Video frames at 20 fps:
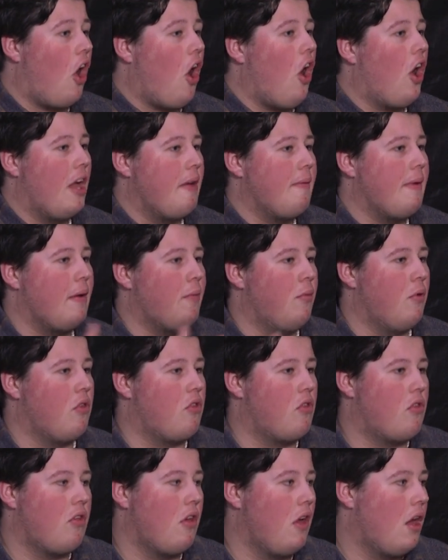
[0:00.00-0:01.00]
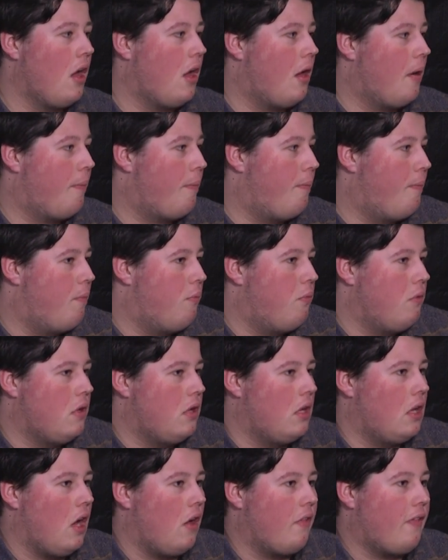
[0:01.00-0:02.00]
at the time it was,
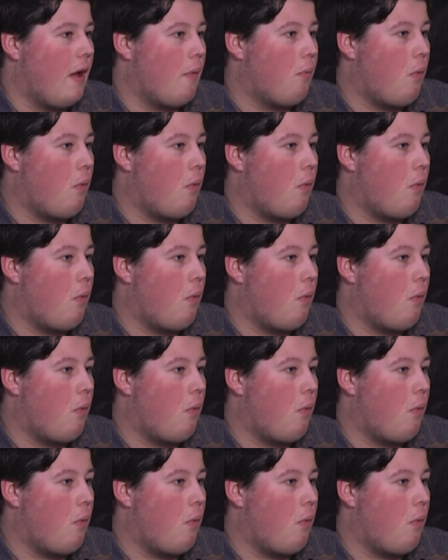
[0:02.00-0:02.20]
you know,